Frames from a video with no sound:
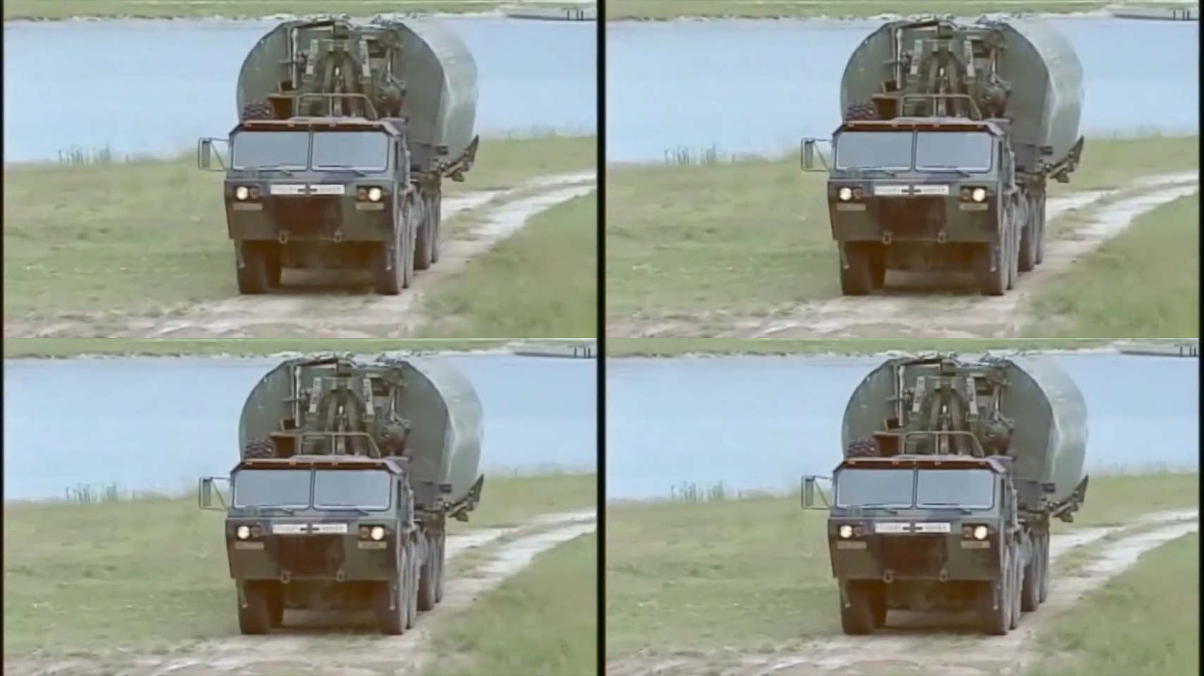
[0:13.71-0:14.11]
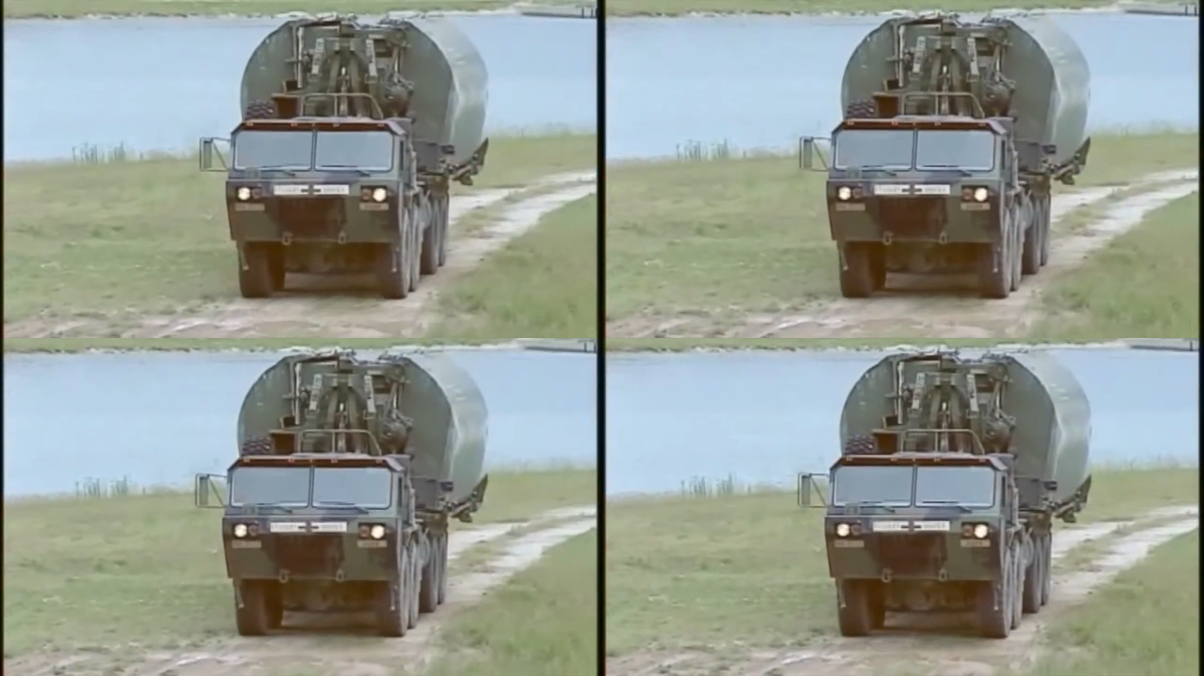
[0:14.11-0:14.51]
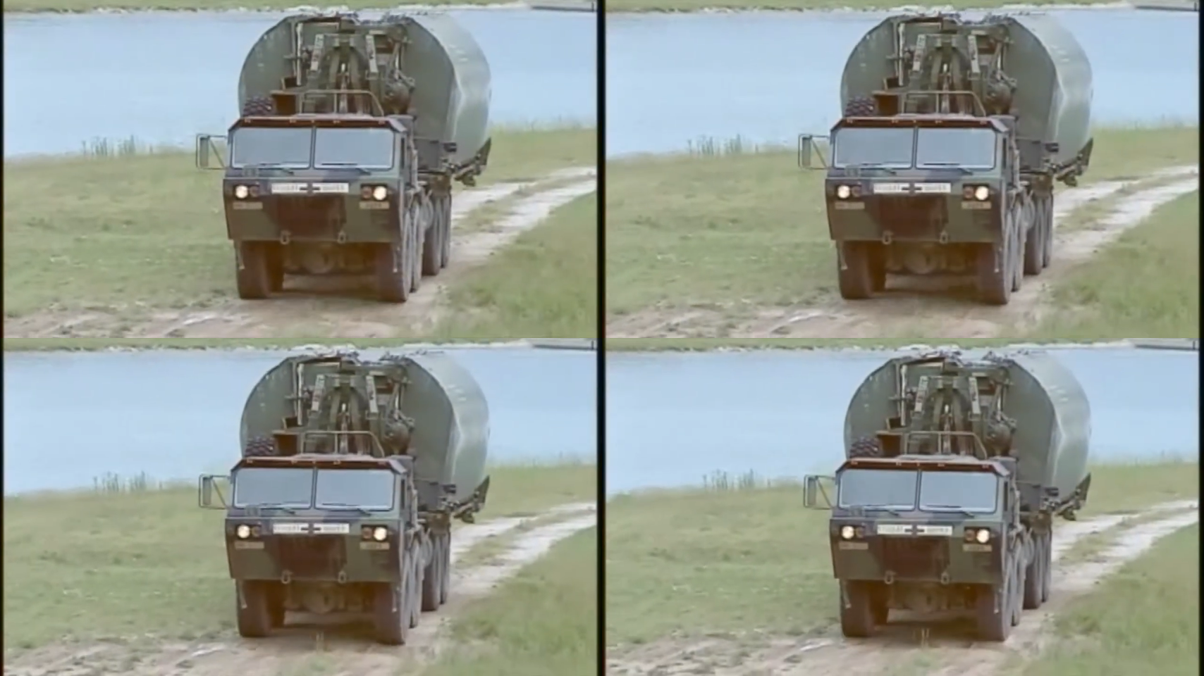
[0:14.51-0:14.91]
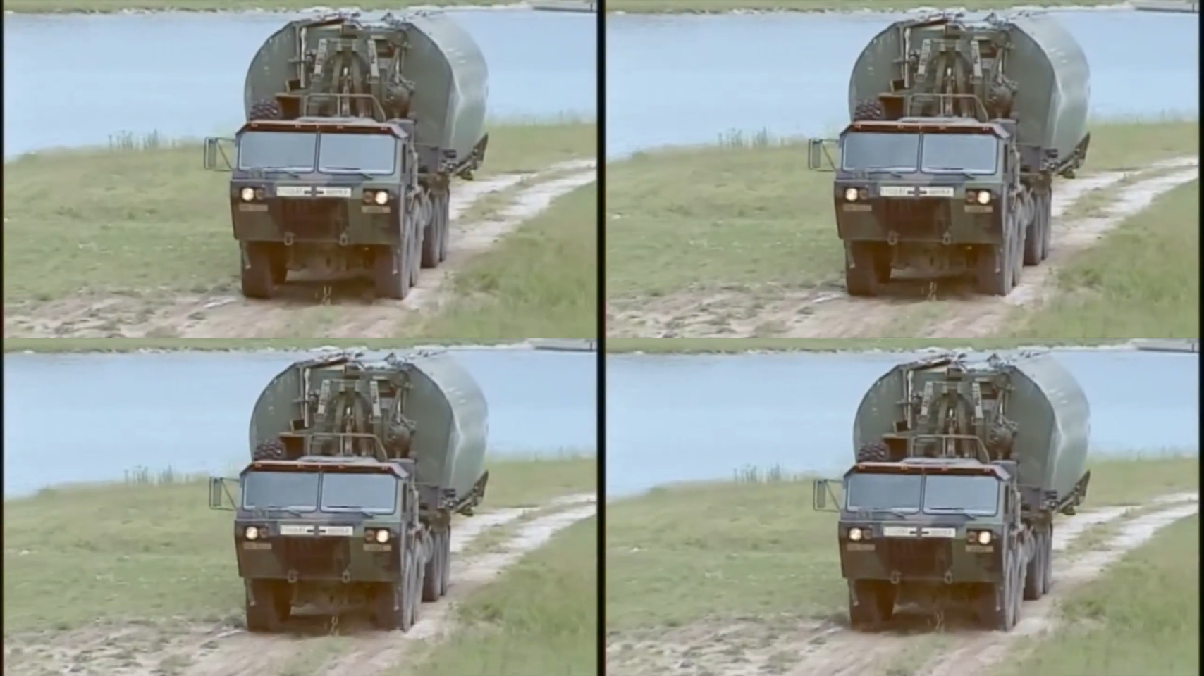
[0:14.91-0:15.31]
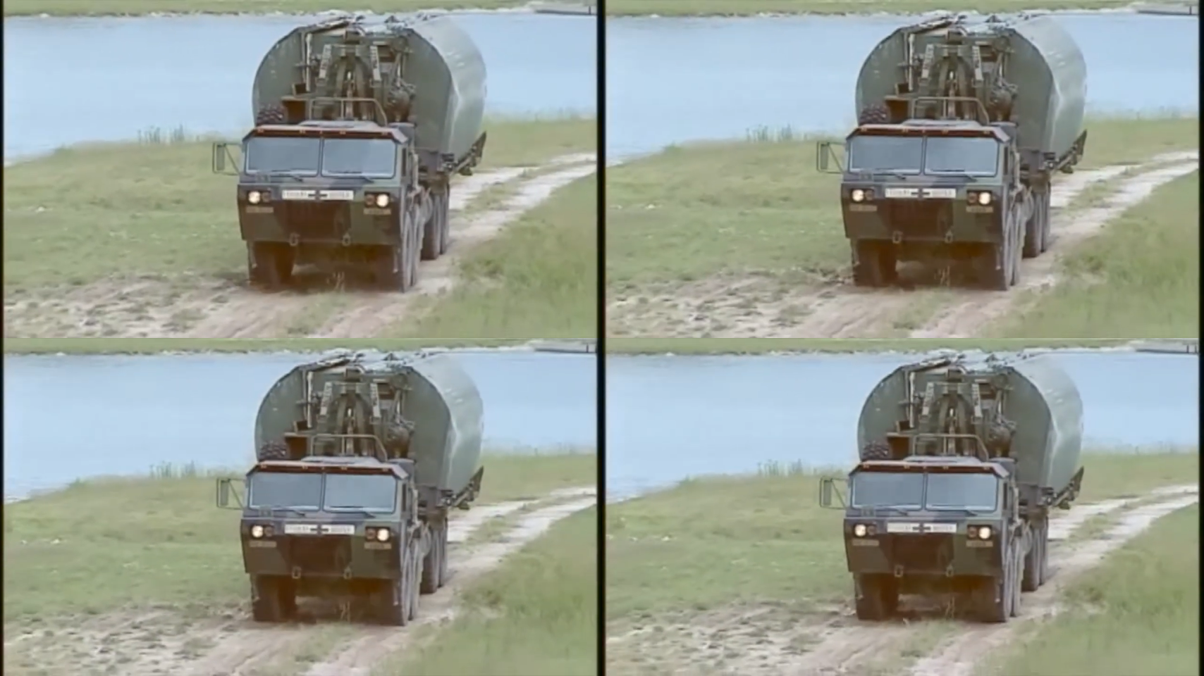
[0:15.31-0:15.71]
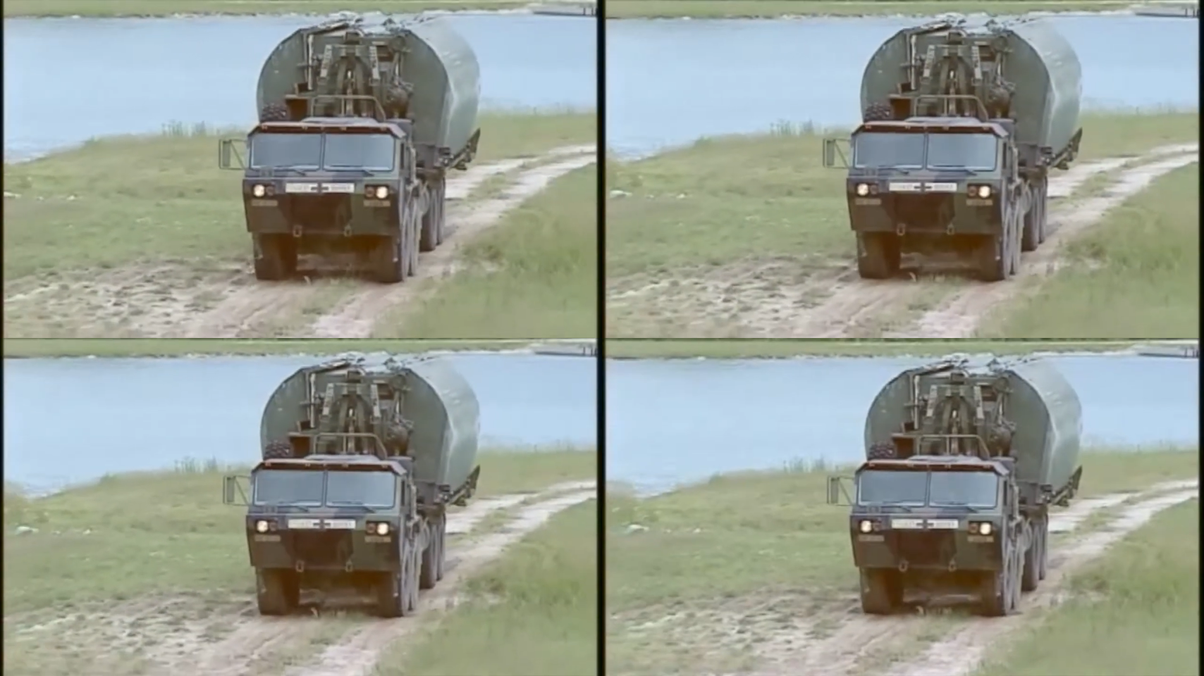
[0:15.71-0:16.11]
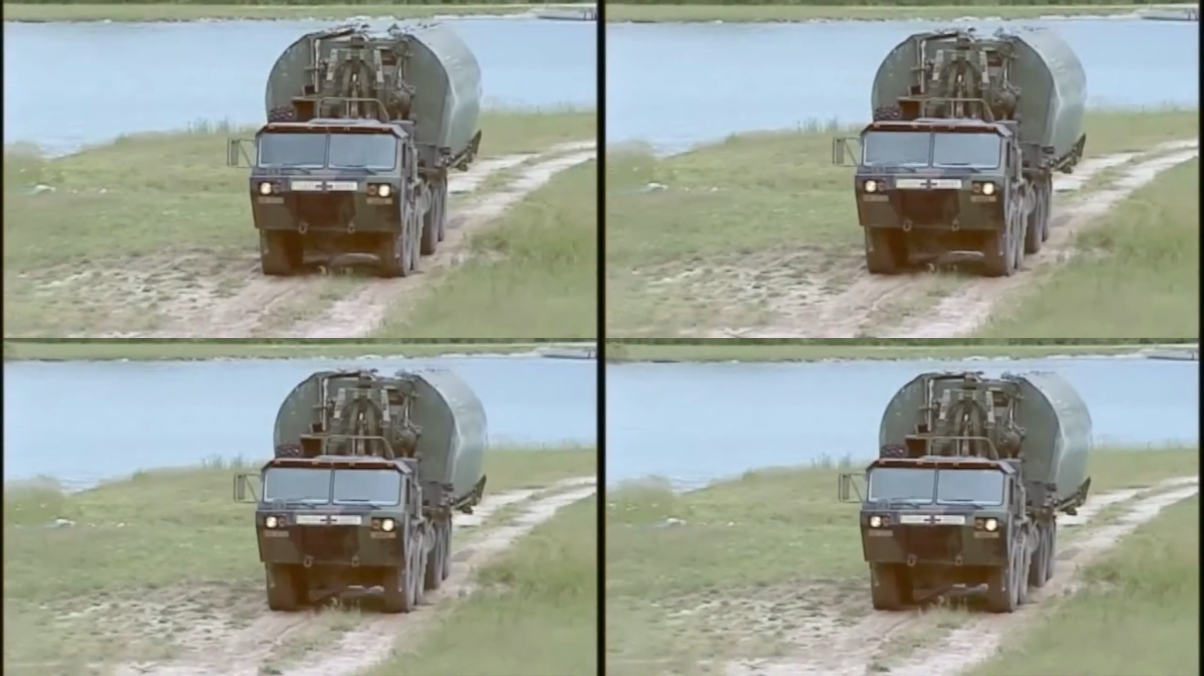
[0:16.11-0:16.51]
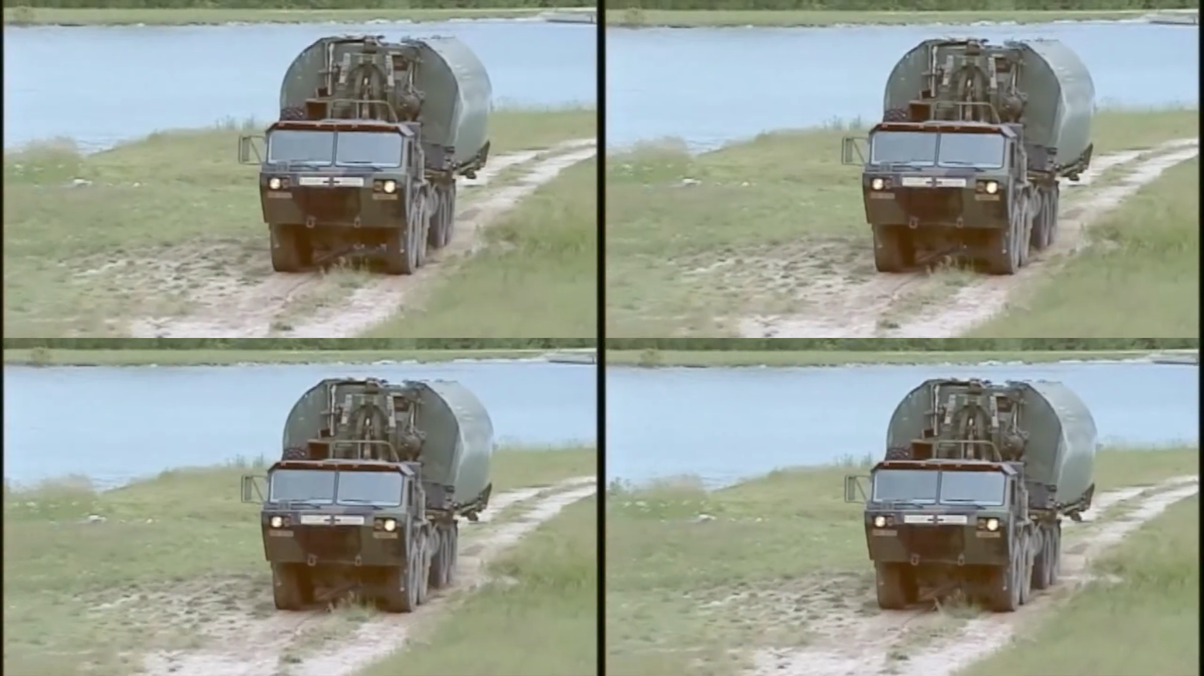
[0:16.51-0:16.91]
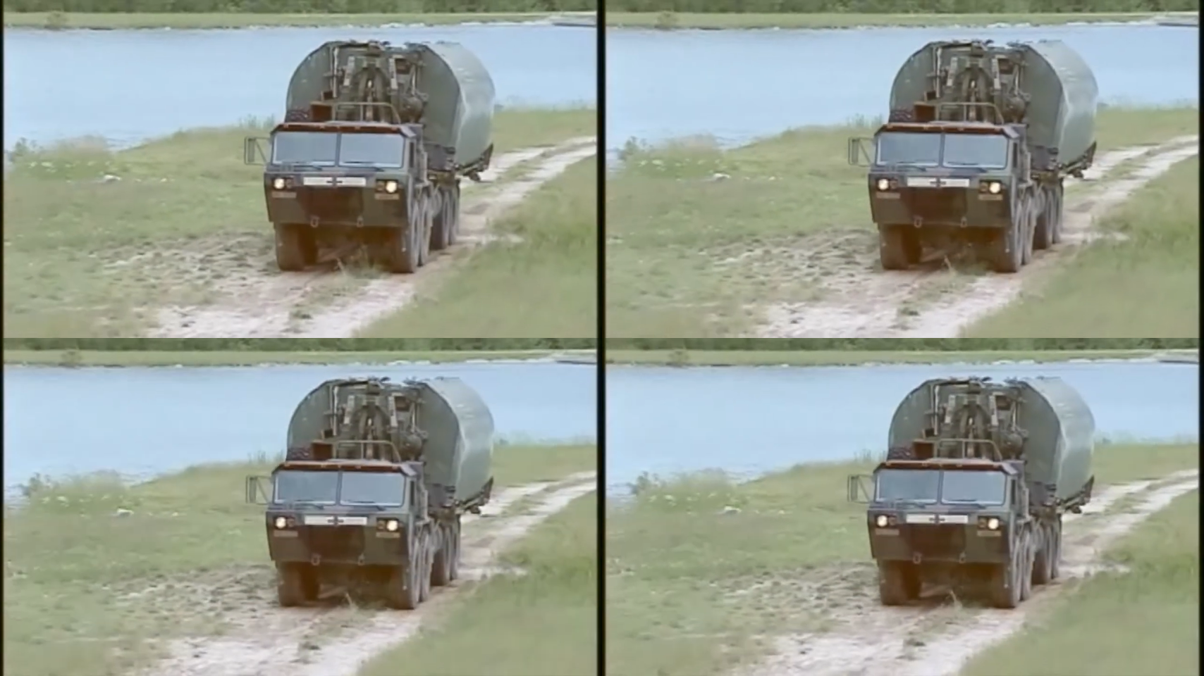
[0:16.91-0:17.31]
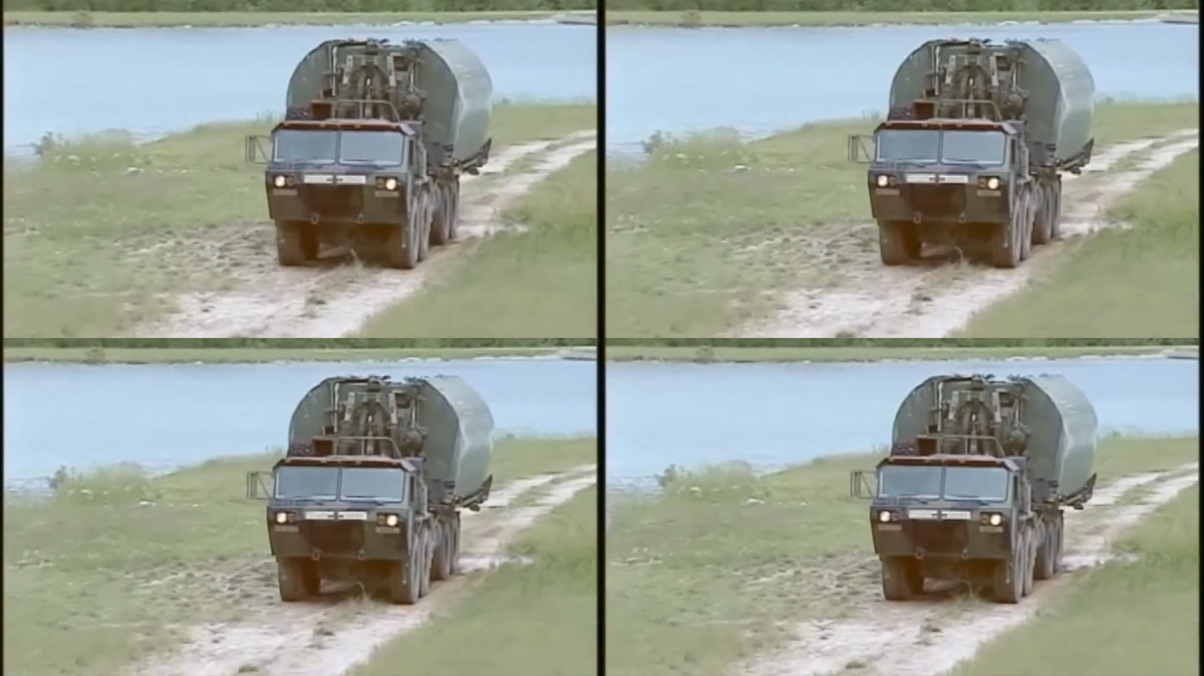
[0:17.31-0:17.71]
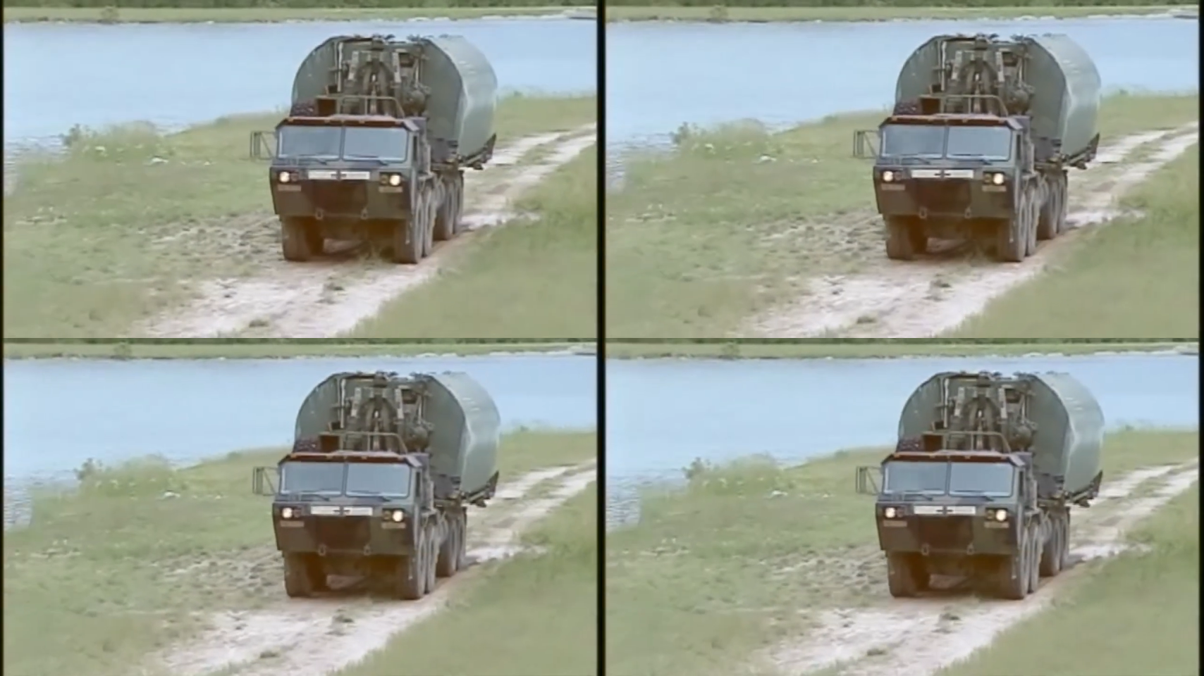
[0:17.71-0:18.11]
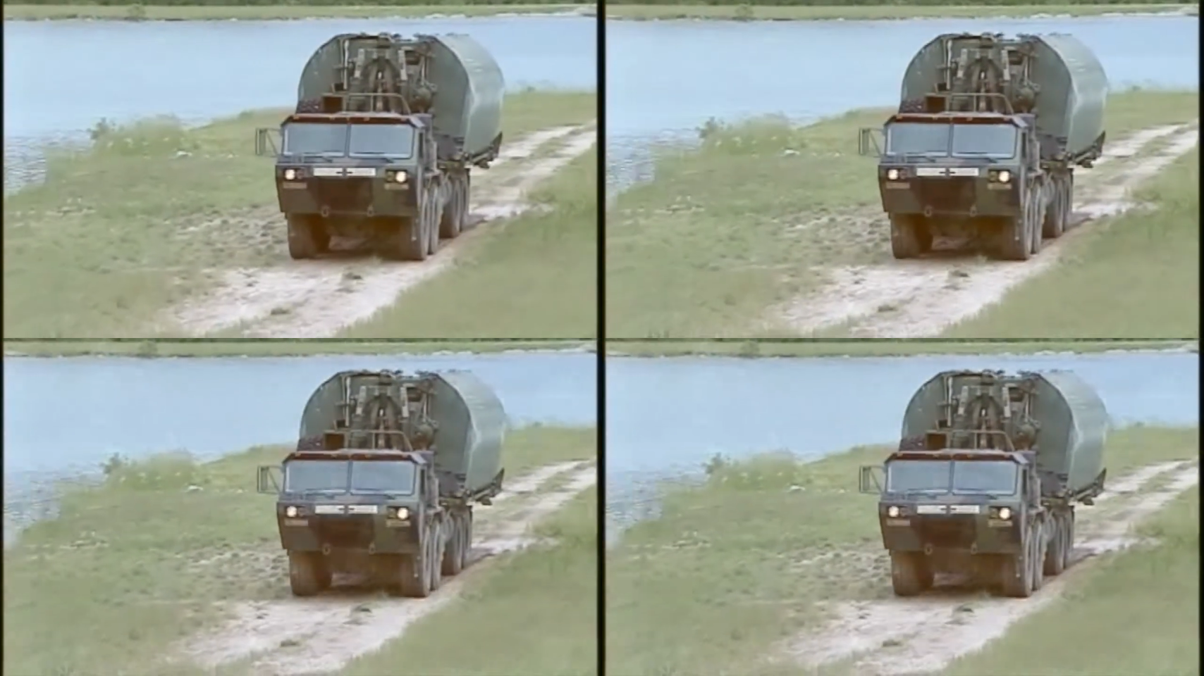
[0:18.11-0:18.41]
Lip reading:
Nobody's mouth can be seen.